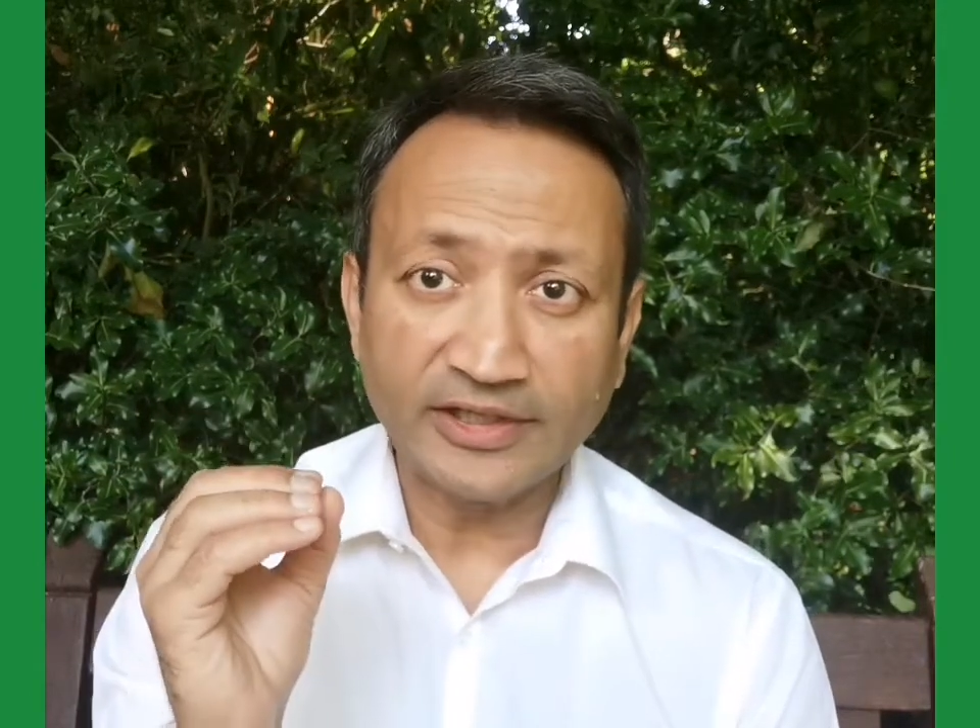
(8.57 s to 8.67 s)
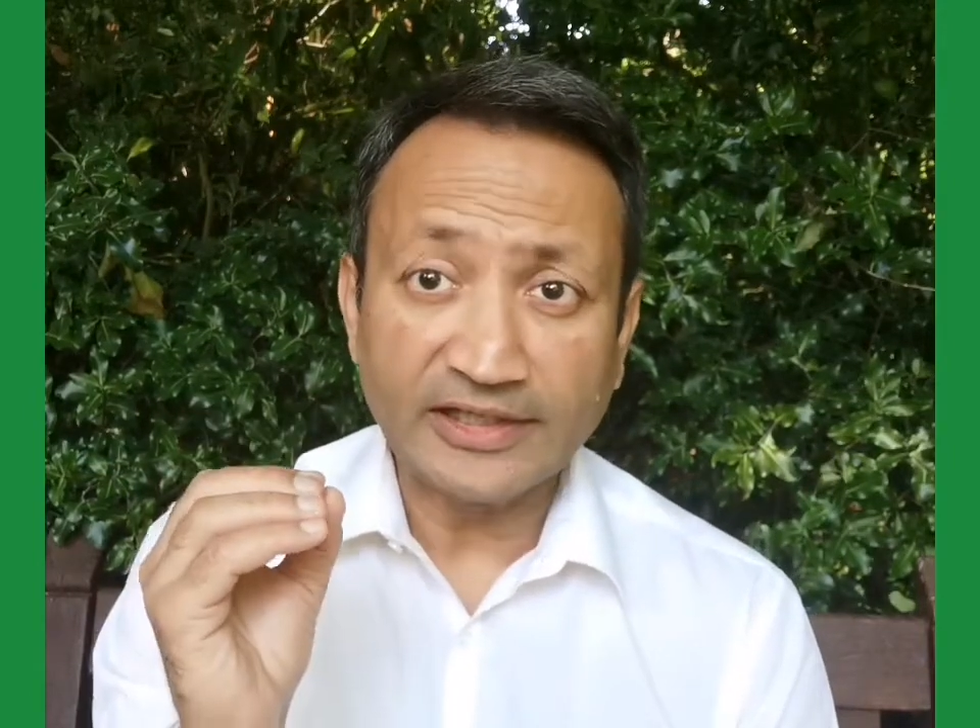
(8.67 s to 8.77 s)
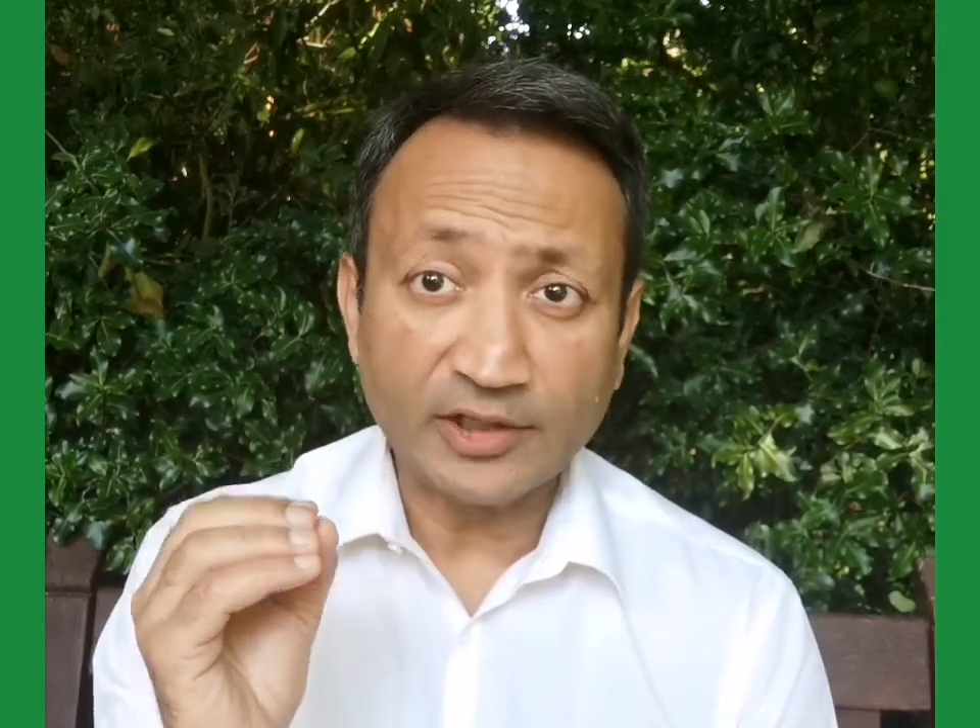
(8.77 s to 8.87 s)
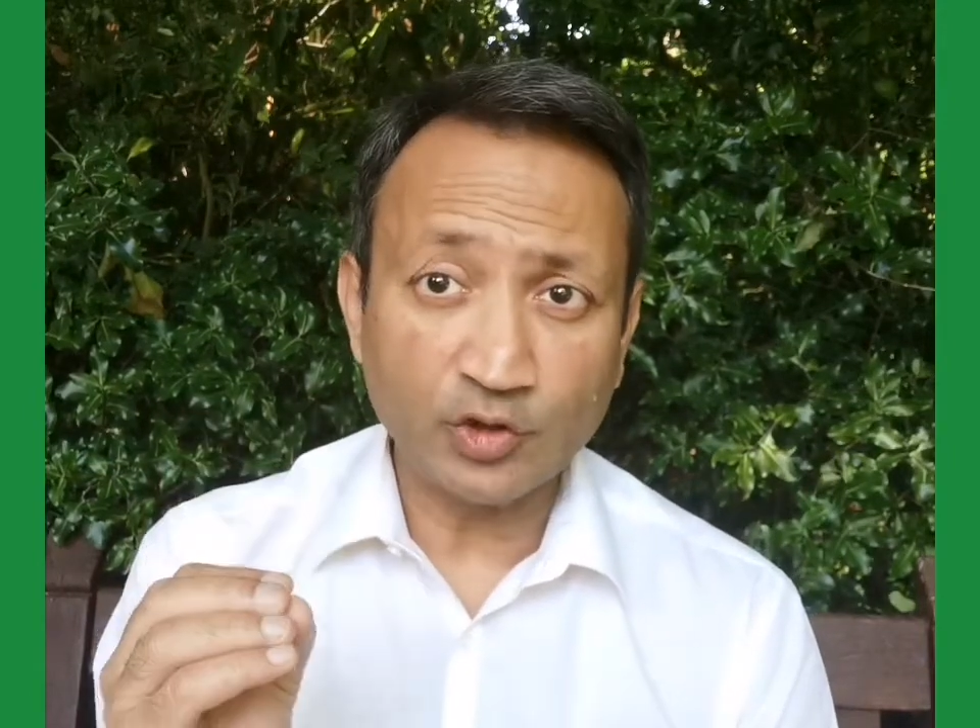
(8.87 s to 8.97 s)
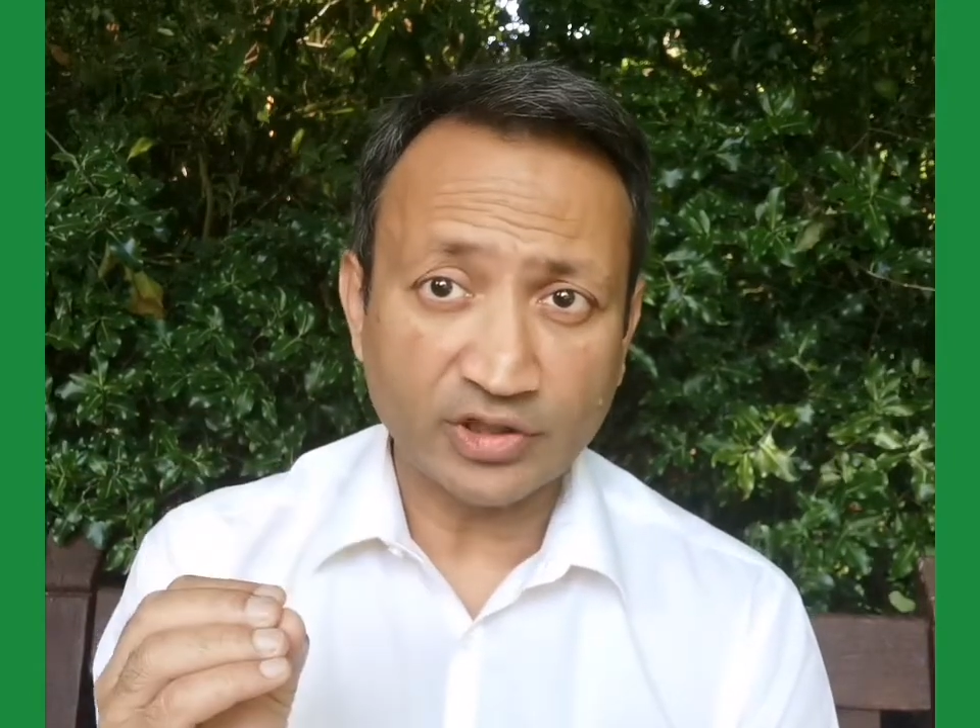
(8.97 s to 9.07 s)

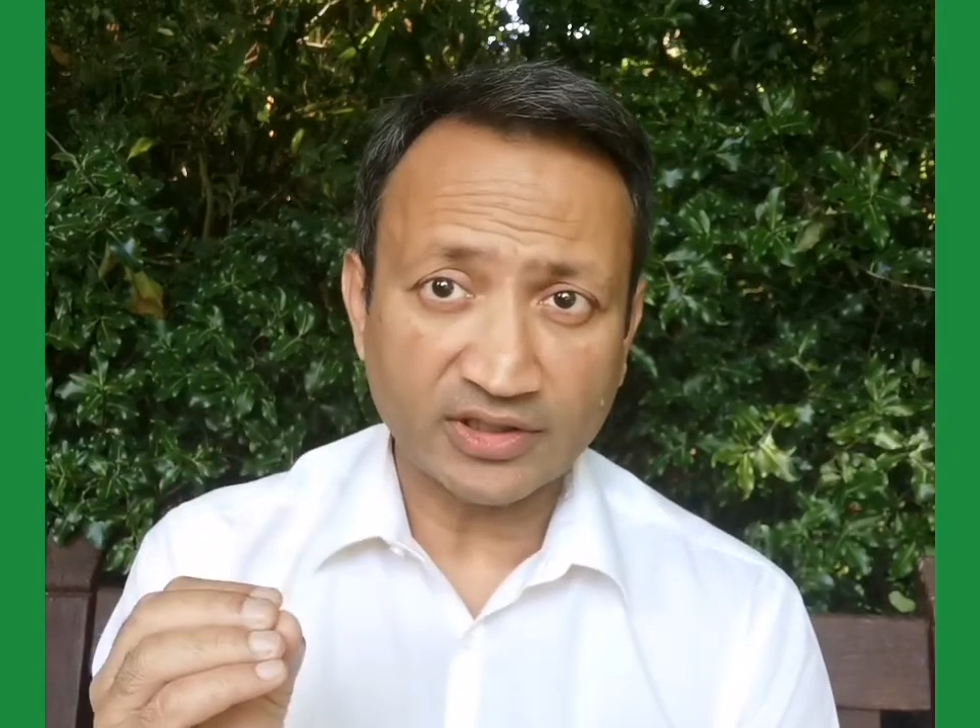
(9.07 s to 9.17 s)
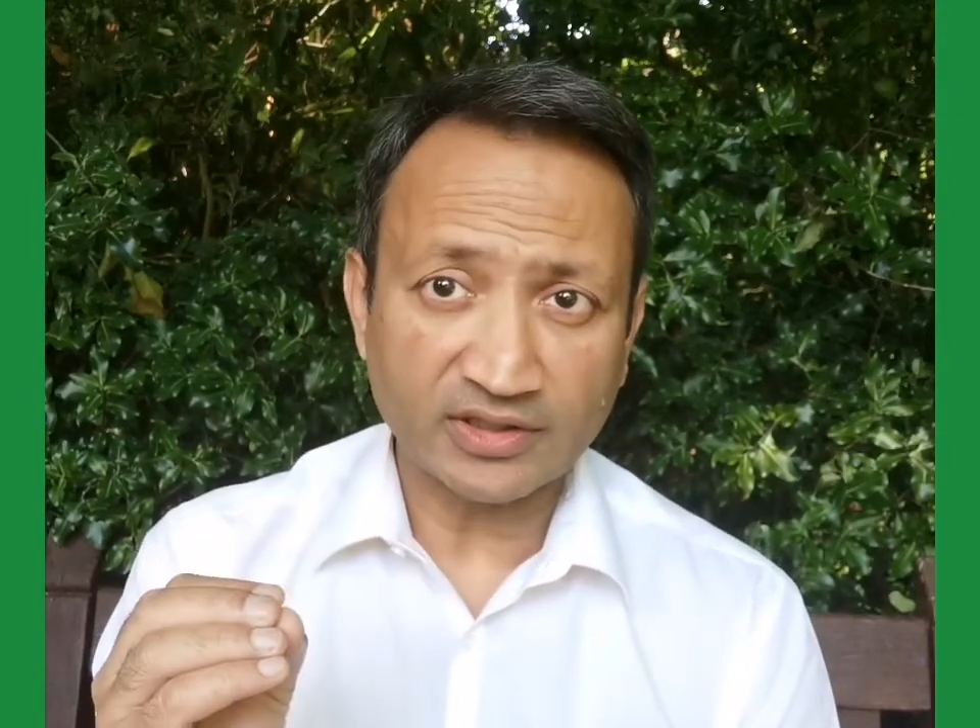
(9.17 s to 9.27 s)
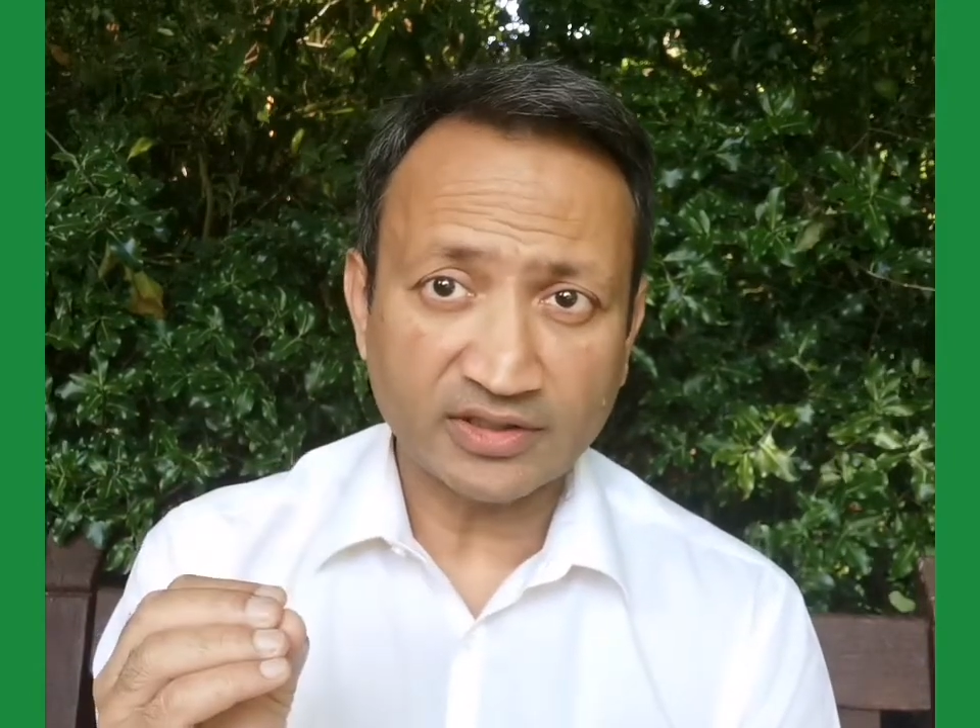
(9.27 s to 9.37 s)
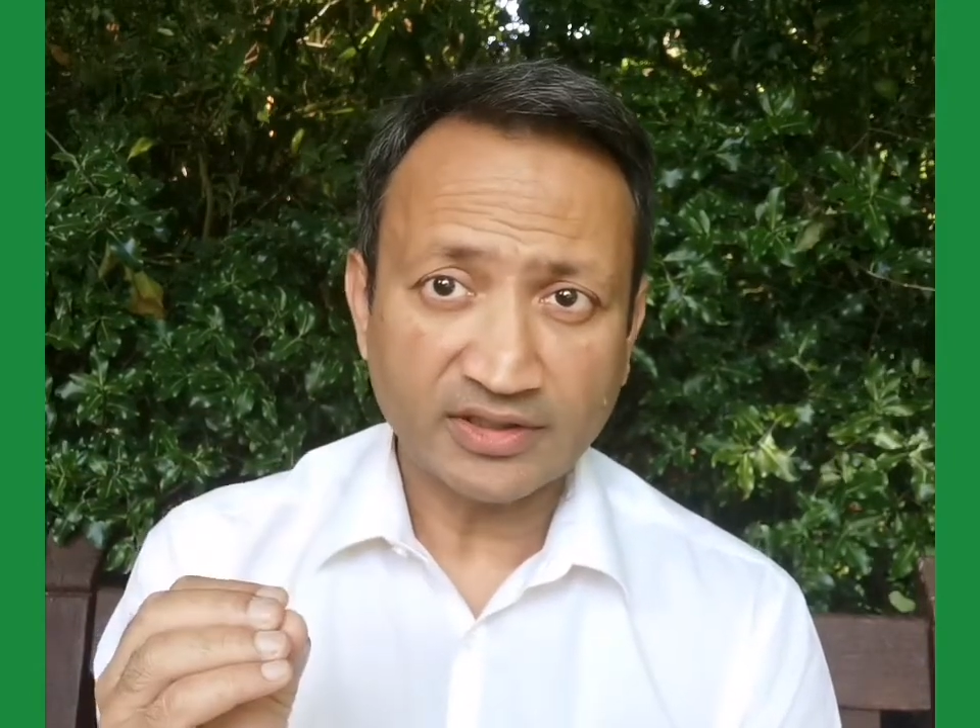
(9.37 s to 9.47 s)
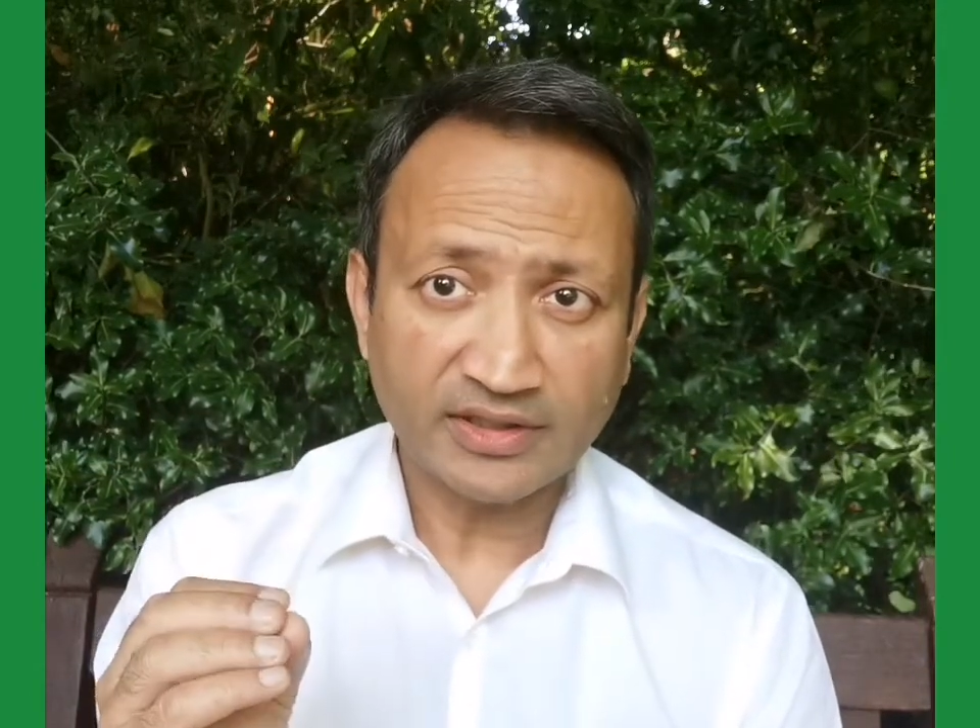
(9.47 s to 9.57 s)
delusion,